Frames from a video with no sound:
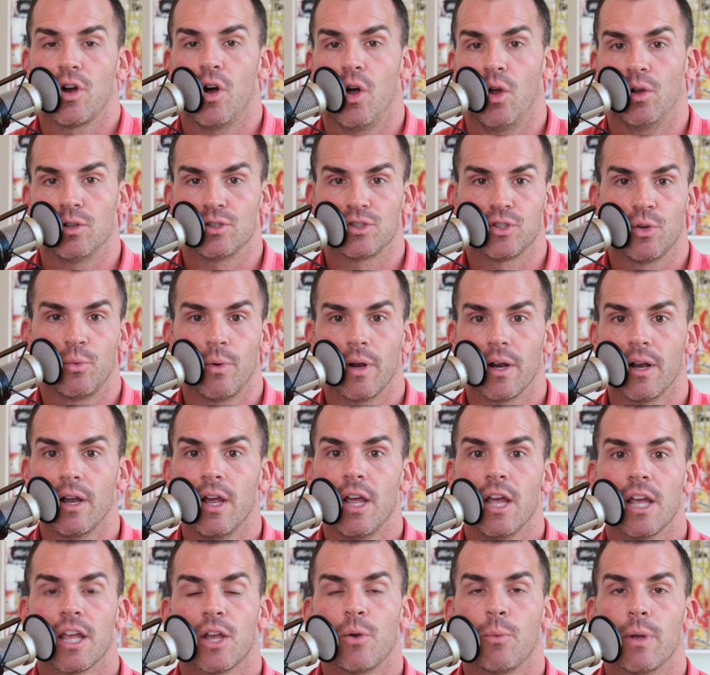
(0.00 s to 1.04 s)
To where can
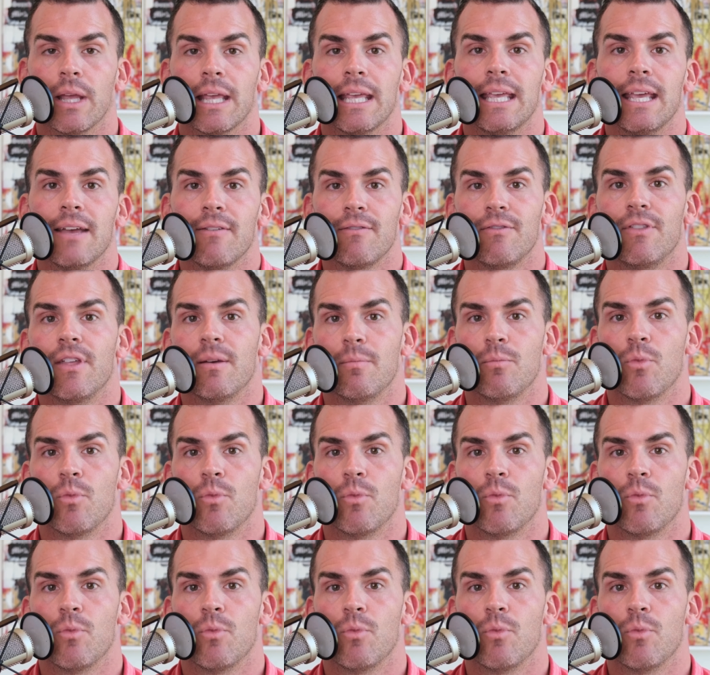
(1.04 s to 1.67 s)
we give them more